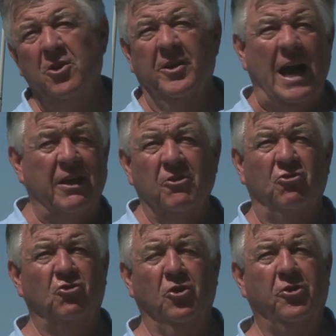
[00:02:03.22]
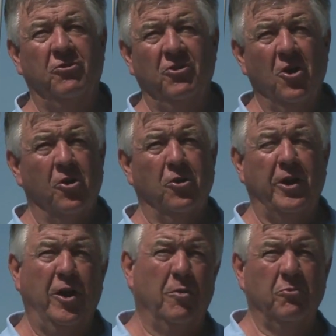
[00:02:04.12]
You snooker
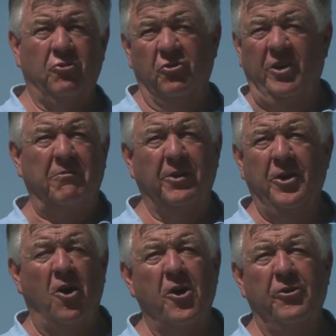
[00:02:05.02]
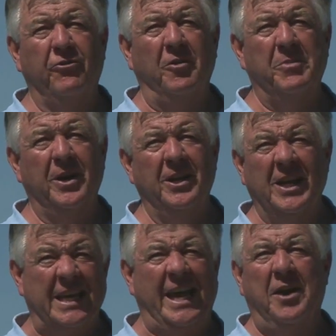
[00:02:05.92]
Earl Elms or Jeff Linhart or somebody and
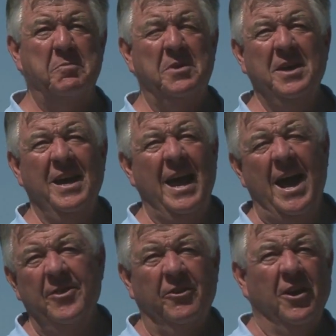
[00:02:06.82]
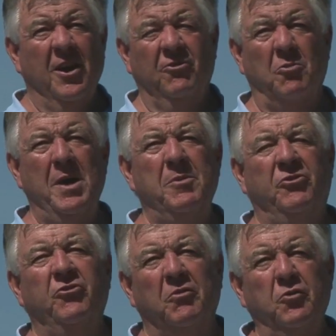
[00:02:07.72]
you get them. So maybe
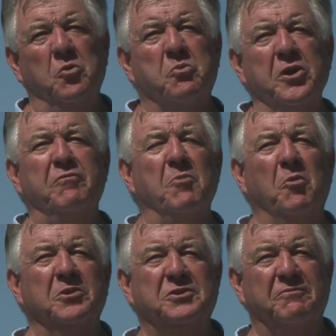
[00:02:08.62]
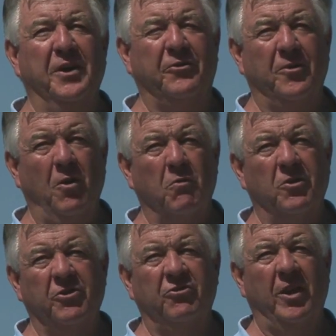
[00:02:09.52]
it's just a few brief moments of victory
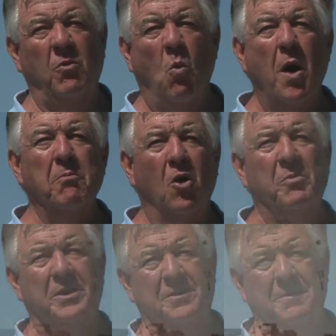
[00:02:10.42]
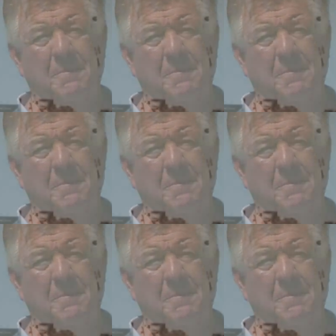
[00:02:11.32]
over just say one moment.